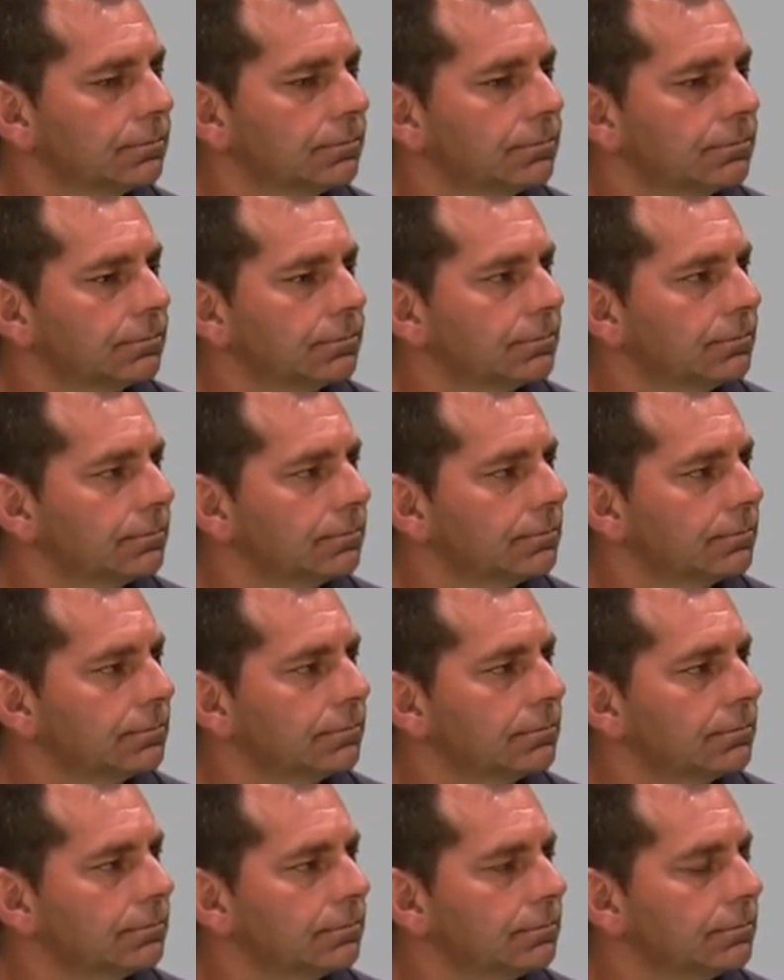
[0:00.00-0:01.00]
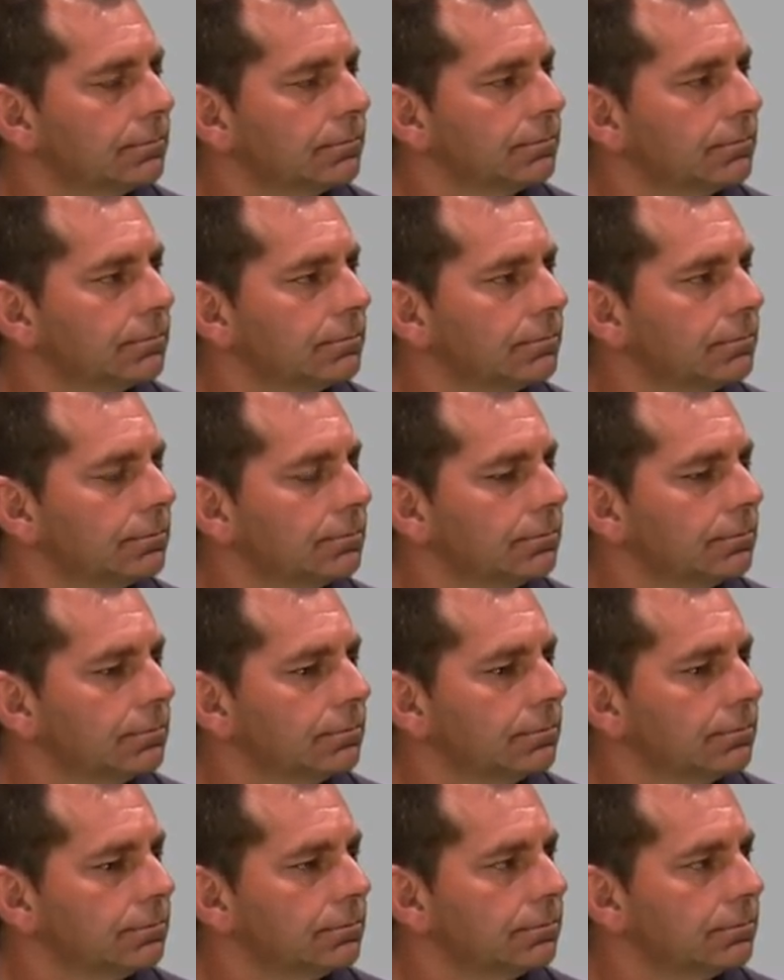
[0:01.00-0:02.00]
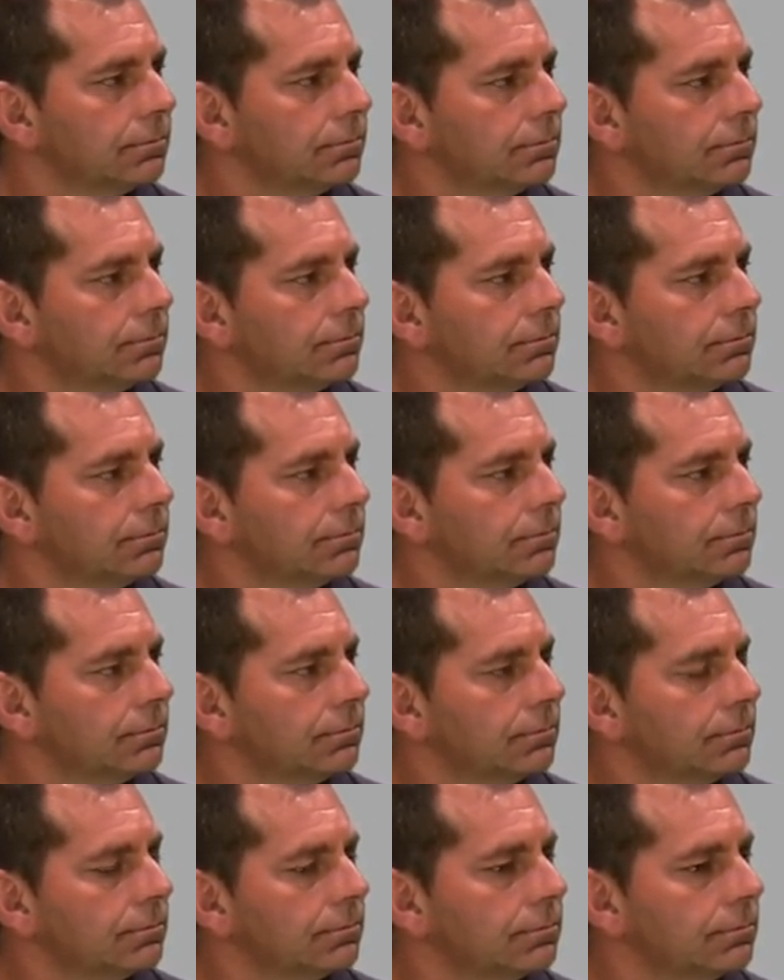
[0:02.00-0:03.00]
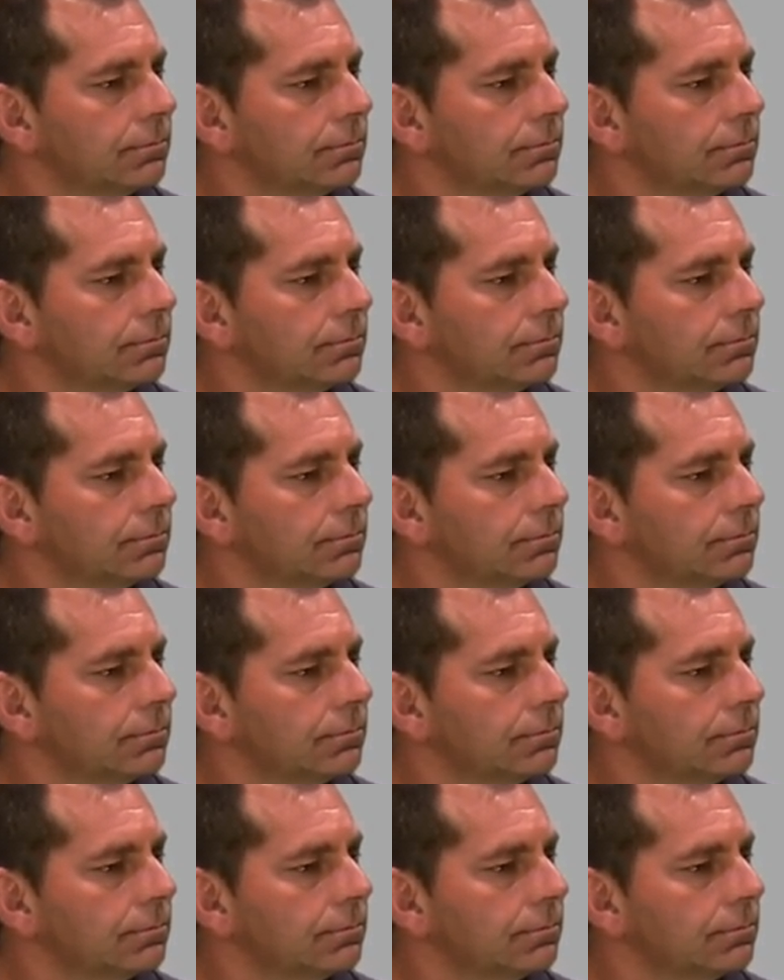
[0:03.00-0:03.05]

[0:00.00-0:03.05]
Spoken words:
No words are spoken by the person on screen.